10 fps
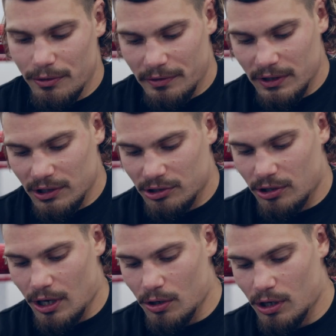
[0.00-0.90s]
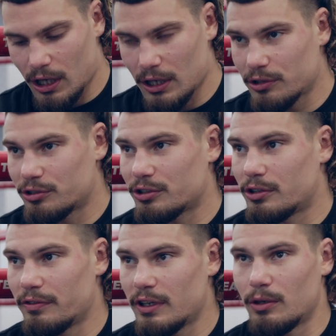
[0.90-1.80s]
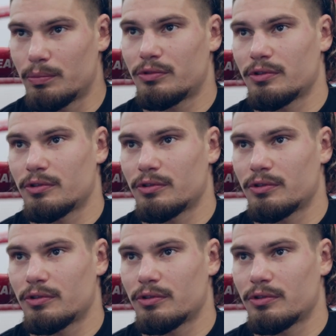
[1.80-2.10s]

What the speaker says: think the style kind of just developed